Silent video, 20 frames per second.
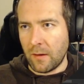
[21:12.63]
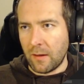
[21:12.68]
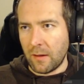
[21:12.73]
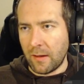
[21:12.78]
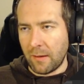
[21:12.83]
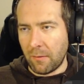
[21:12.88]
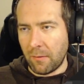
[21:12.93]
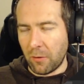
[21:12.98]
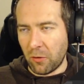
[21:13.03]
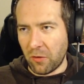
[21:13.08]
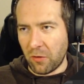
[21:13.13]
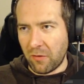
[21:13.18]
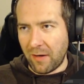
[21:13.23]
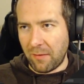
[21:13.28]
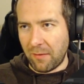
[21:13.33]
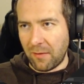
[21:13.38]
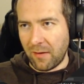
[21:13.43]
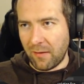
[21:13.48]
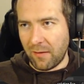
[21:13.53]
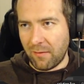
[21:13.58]
I'm gonna
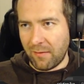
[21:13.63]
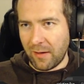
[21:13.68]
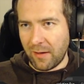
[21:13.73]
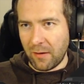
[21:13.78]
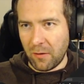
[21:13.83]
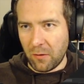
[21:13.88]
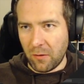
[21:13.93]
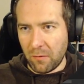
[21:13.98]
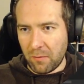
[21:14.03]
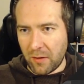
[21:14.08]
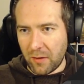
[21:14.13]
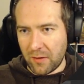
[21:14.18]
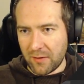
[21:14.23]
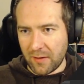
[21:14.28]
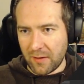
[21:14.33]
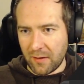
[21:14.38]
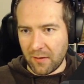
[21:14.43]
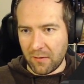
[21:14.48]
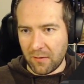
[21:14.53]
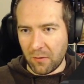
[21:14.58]
grab the value, parse
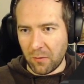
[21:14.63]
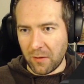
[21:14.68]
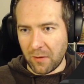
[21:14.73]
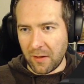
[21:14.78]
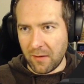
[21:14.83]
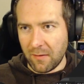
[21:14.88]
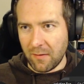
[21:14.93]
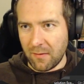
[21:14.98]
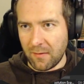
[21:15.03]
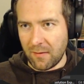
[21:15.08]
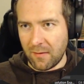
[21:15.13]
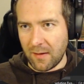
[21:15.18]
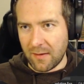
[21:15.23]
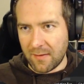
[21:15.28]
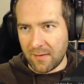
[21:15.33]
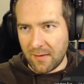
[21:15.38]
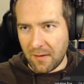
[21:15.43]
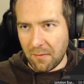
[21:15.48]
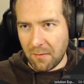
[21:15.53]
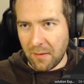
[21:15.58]
it into an int.
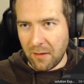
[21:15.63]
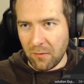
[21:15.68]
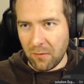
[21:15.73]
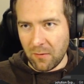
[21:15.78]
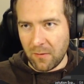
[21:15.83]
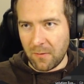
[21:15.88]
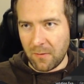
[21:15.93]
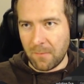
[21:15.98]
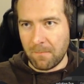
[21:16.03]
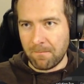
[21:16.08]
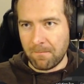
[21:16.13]
That's the amount.